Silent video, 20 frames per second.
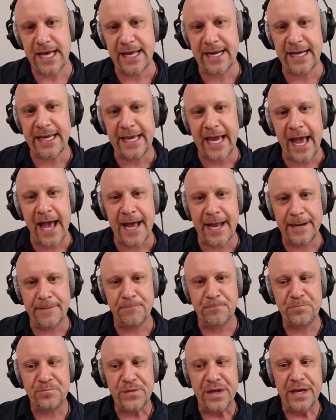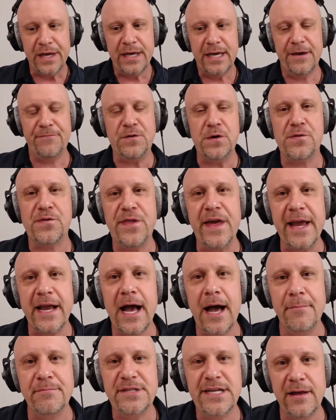And again, if you think
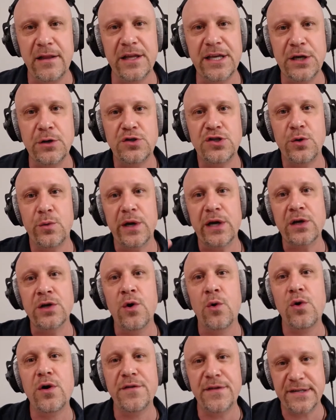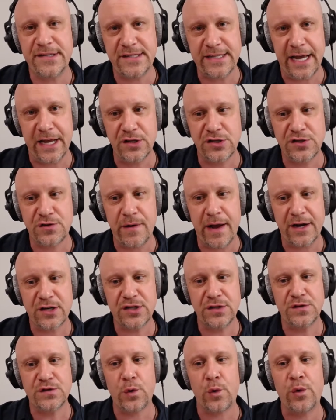I'm telling you to ignore the stage
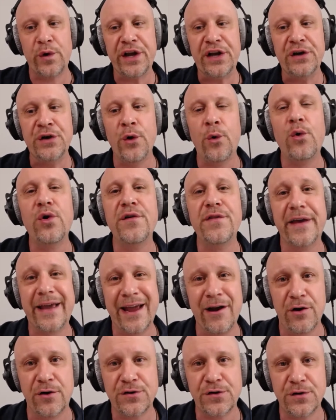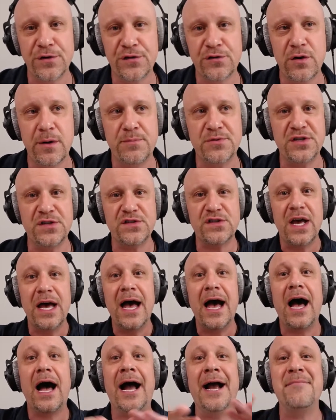directions or ignore the character descriptions,
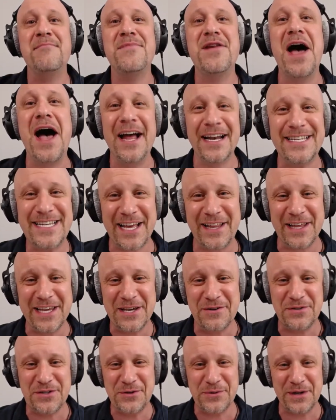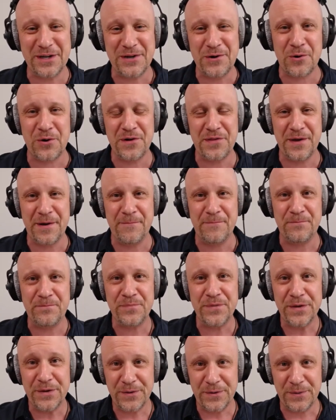I'm not telling you to ignore them,
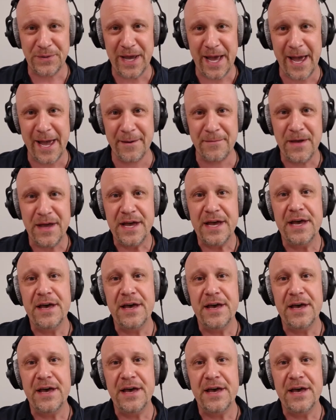okay?